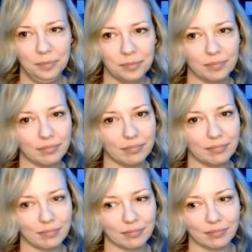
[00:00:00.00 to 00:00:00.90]

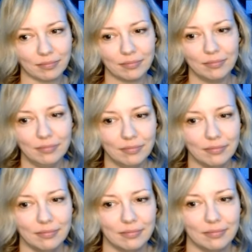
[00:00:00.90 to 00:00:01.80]

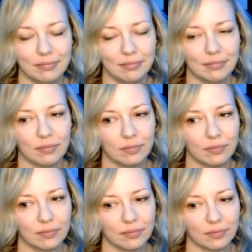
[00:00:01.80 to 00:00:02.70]

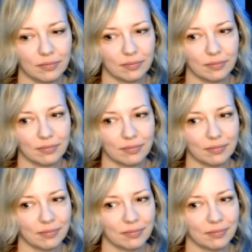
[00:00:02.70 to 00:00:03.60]

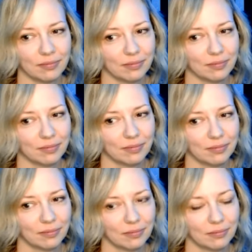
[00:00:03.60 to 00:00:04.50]

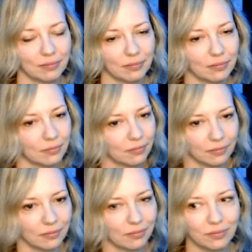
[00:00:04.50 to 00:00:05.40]

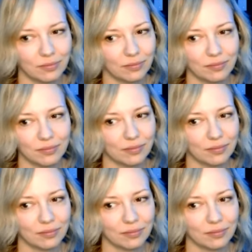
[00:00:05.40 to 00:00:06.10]
The person shown says nothing.